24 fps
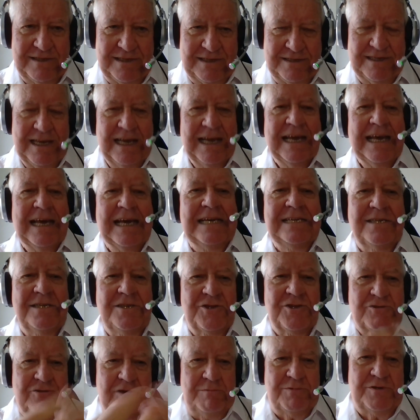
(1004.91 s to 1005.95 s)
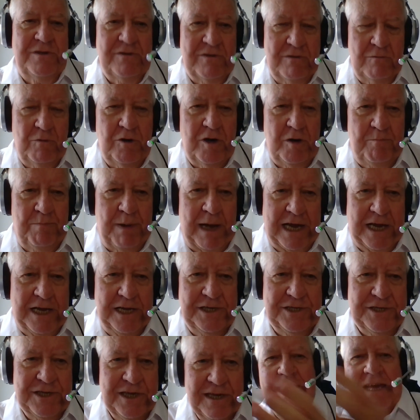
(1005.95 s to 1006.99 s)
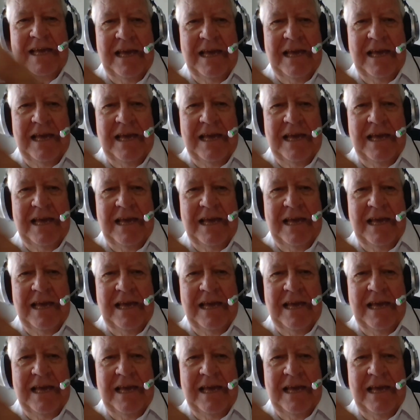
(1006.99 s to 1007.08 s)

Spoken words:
Is here's a description of the work package,